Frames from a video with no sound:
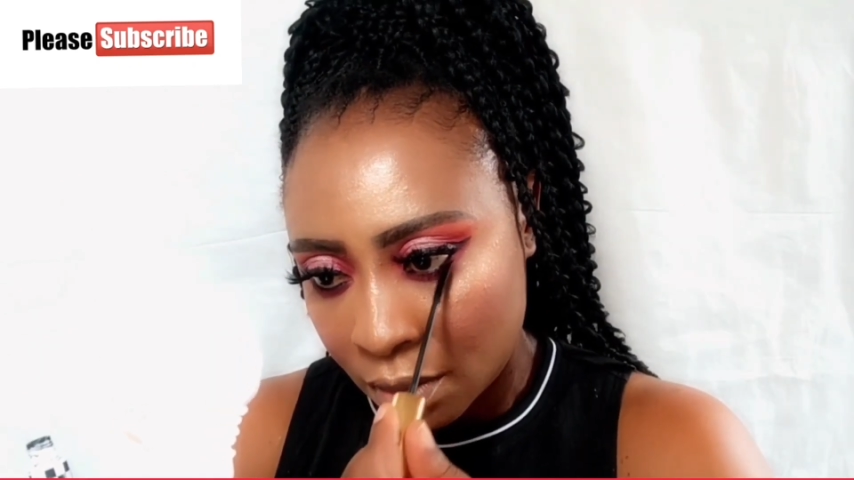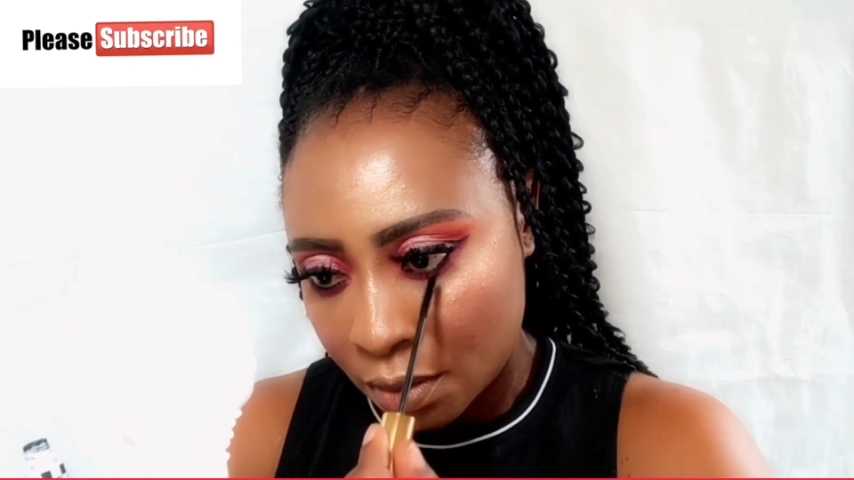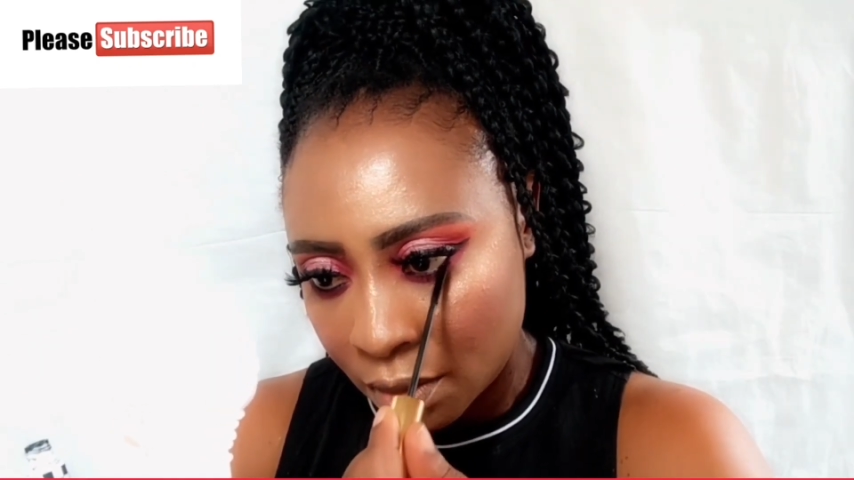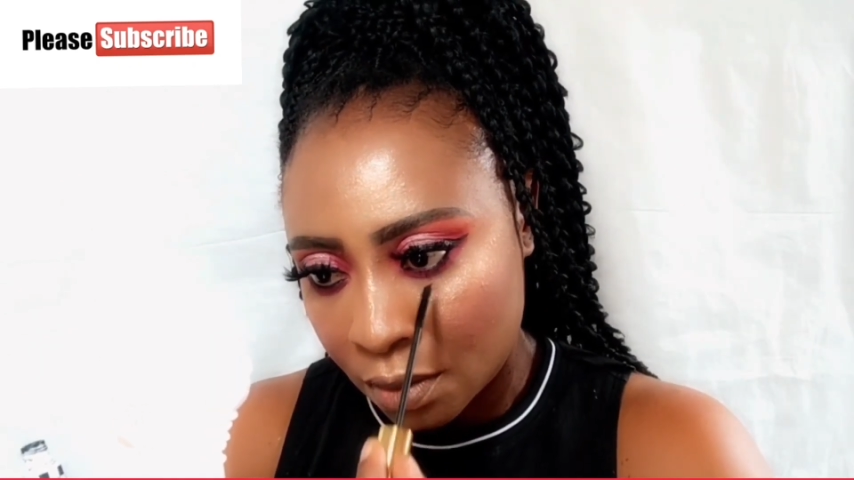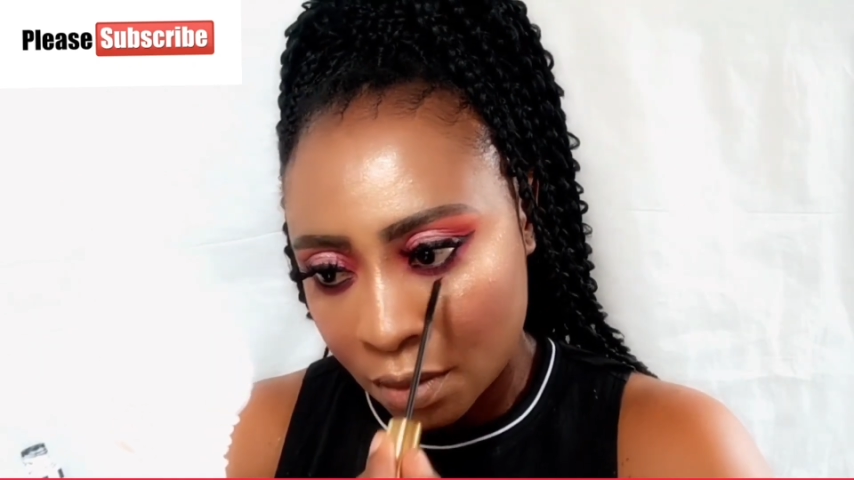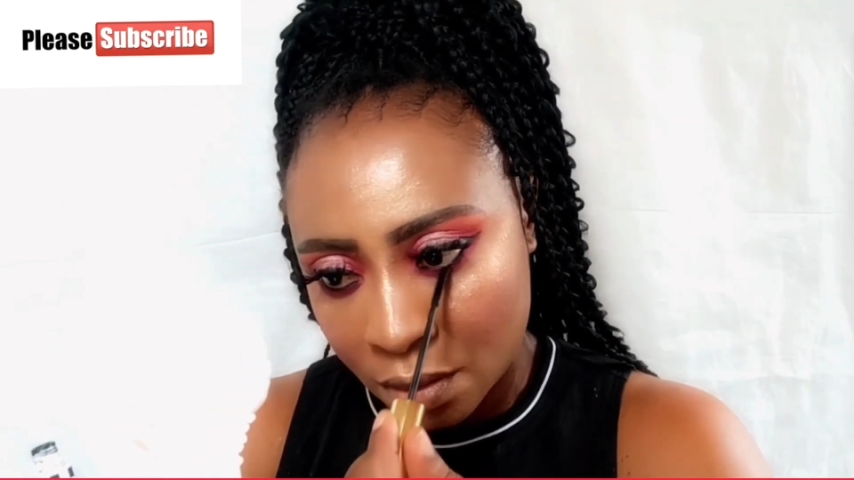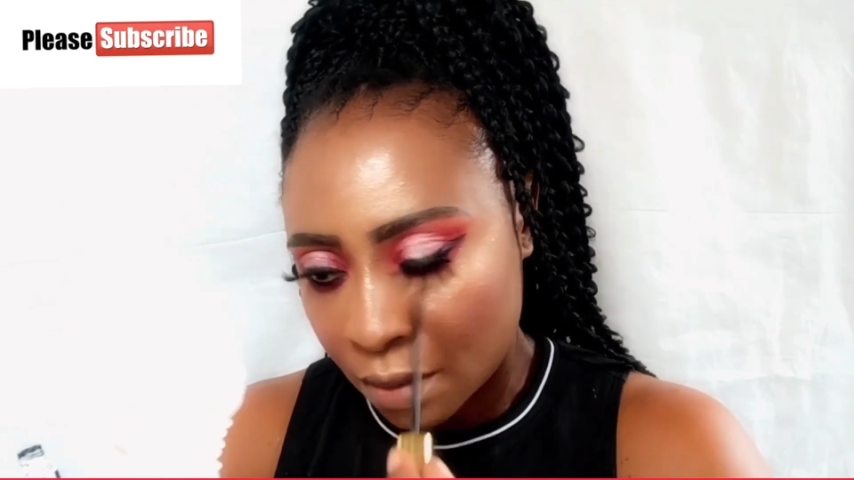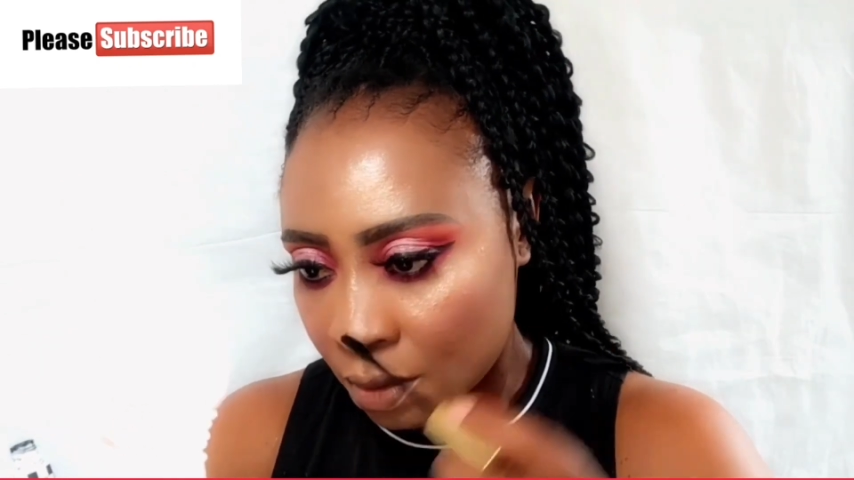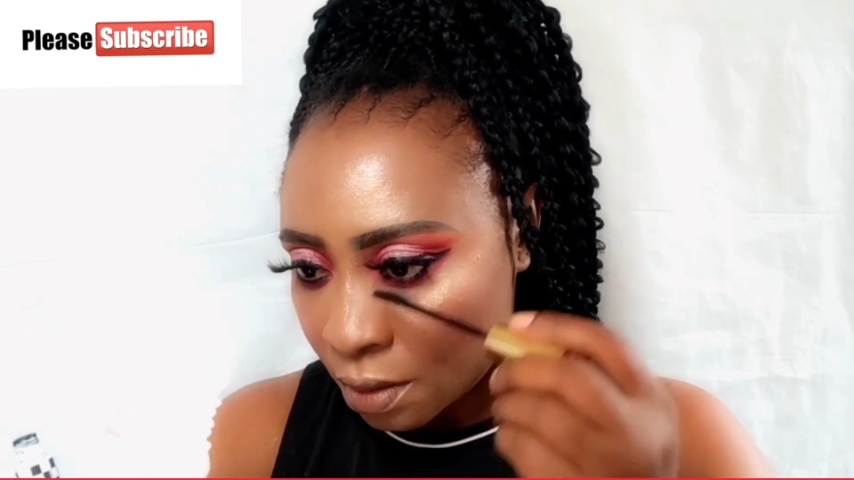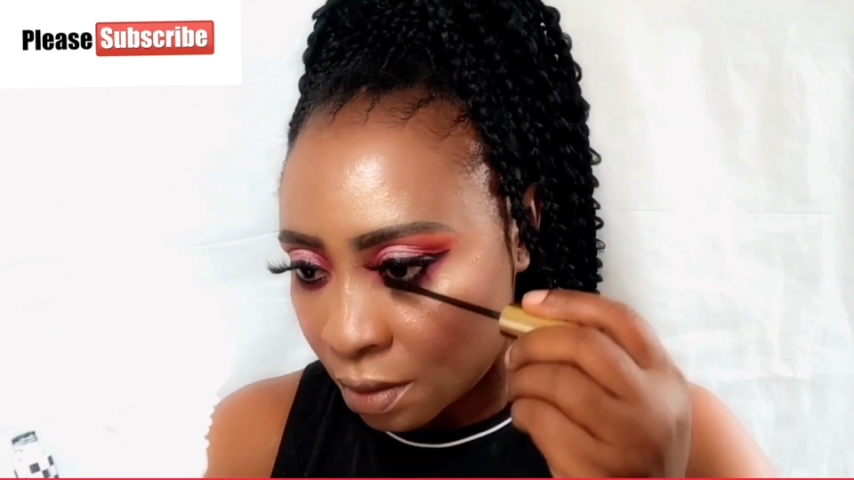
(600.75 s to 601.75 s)
a little
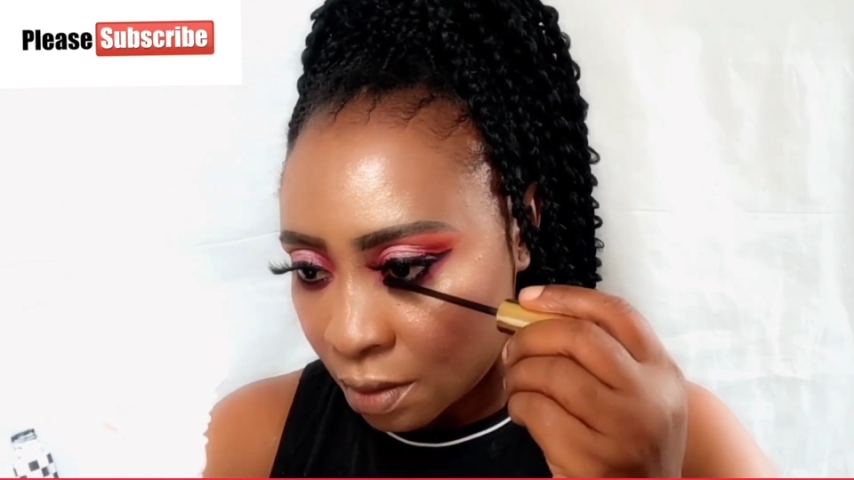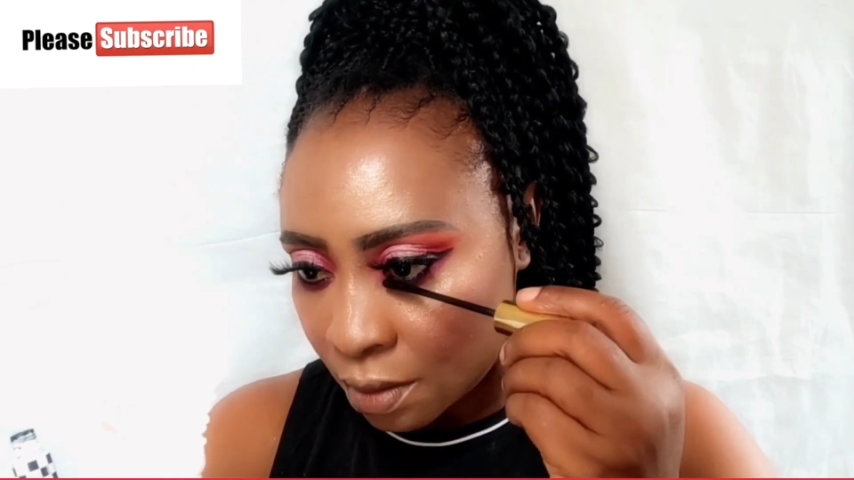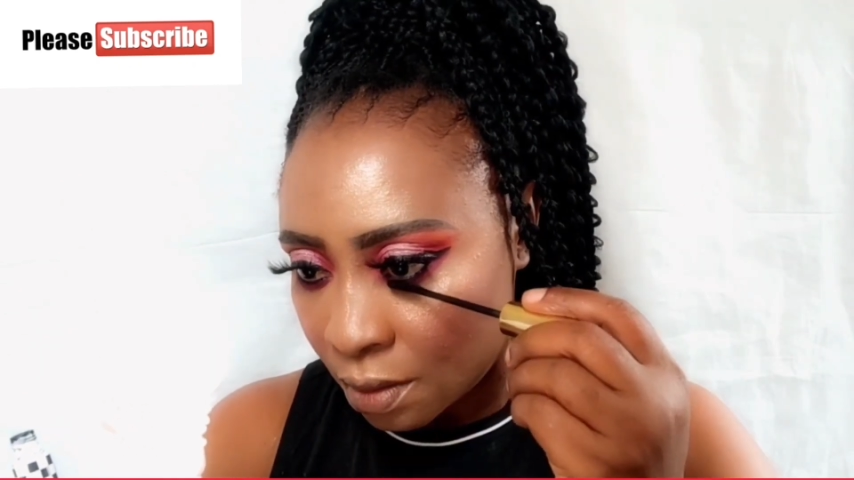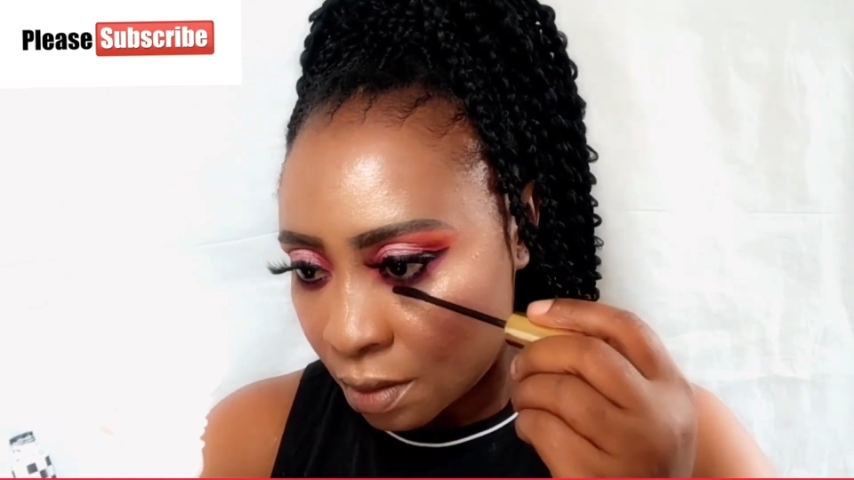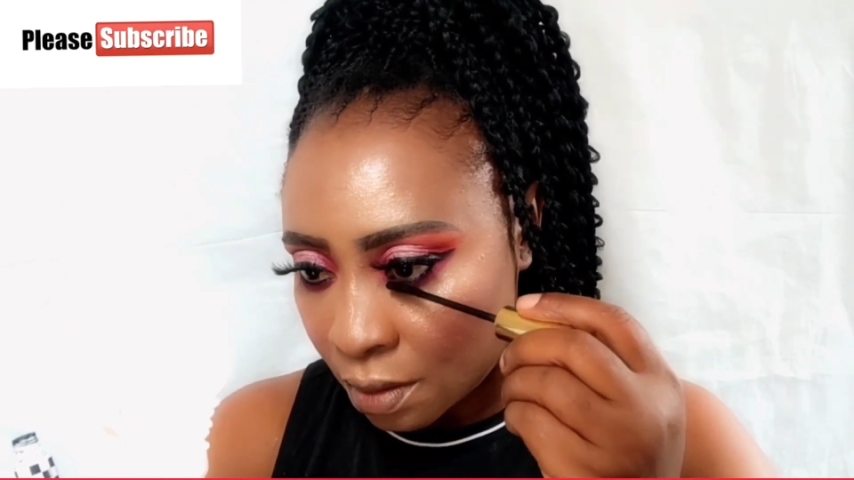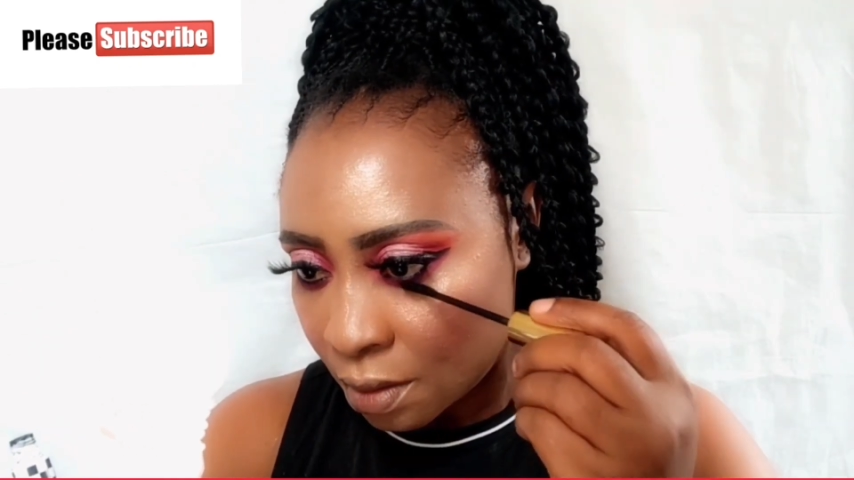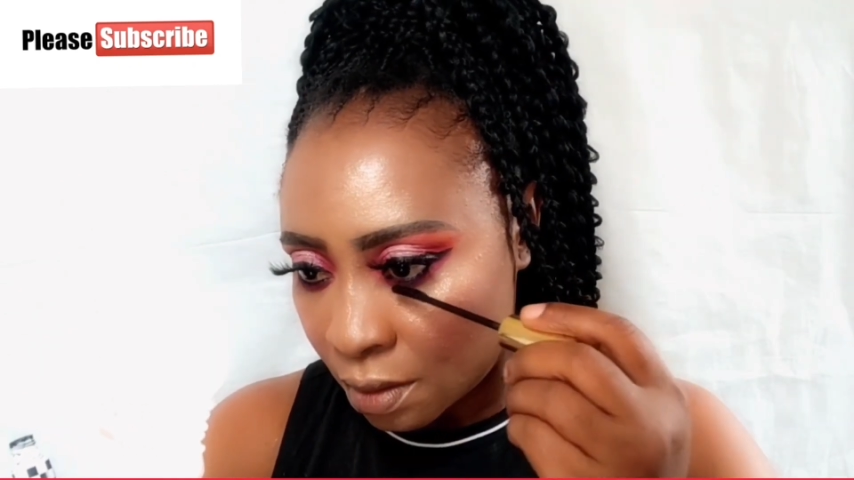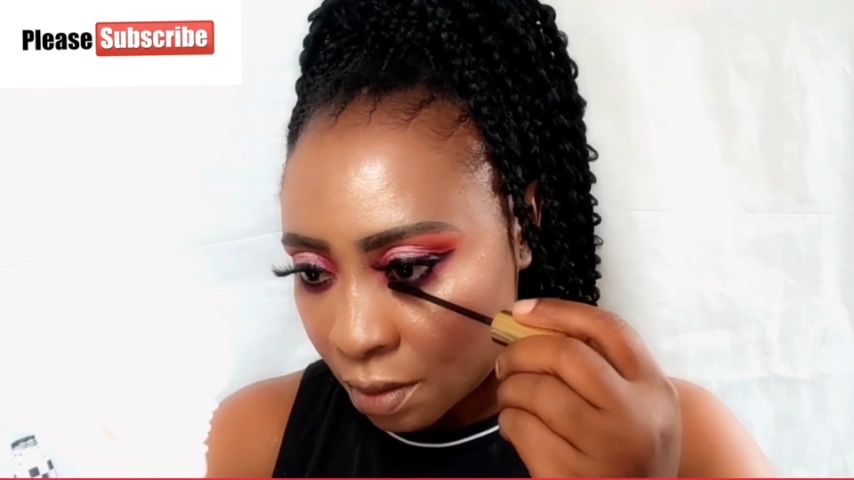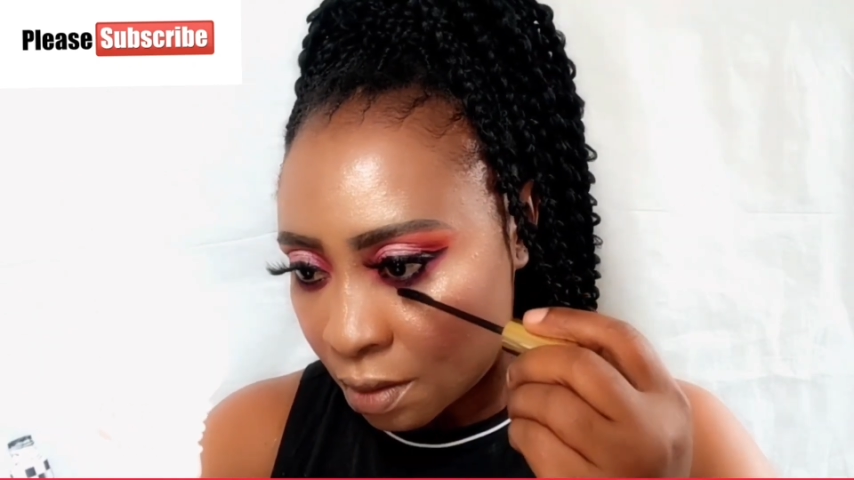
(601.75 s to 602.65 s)
mascara for the